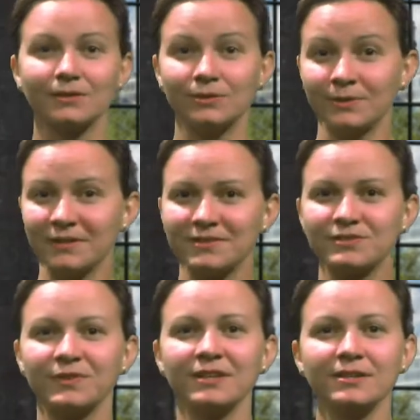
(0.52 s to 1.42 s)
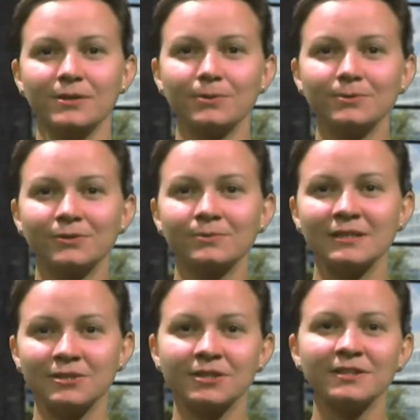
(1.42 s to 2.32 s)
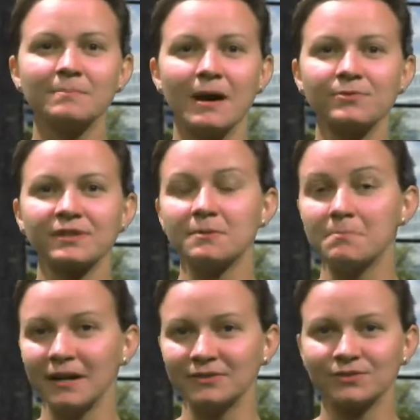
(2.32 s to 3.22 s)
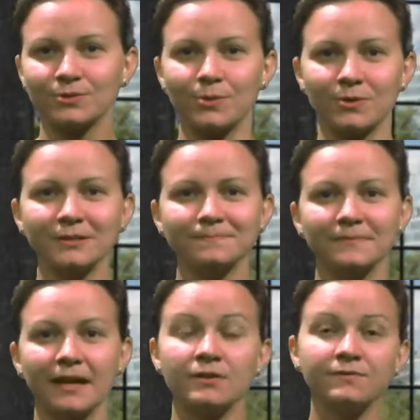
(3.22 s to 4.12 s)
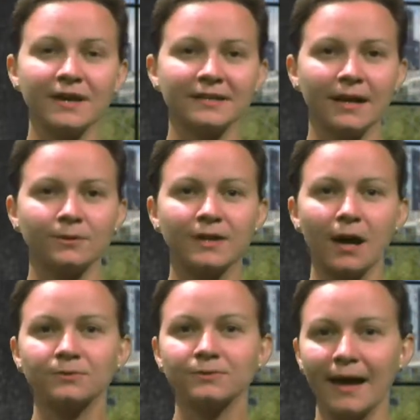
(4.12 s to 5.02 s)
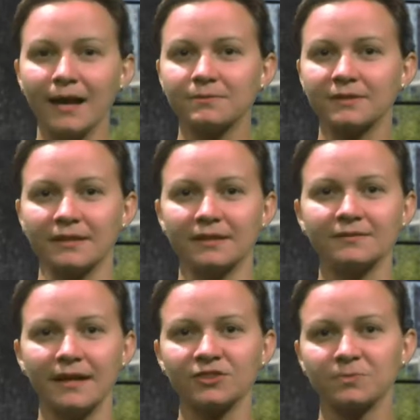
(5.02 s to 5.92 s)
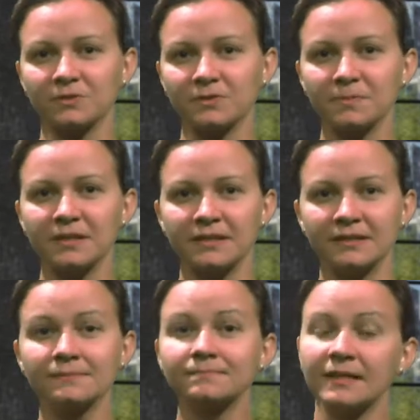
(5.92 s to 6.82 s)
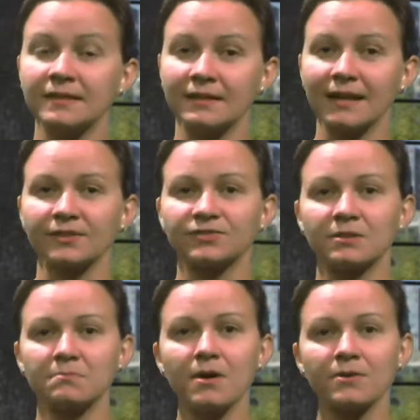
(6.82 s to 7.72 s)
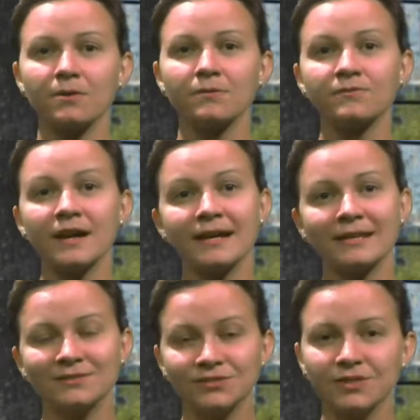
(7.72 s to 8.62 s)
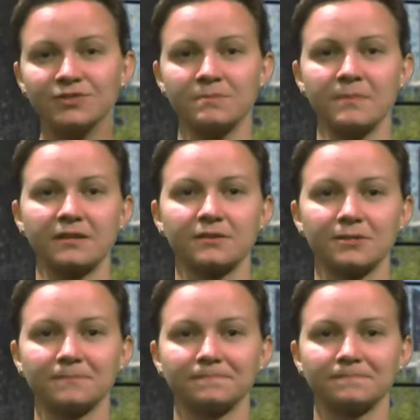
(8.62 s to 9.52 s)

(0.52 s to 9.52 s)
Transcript: During this video, you will learn about the combined score and find out how to aggregate expert opinion in the classical model via a decision maker.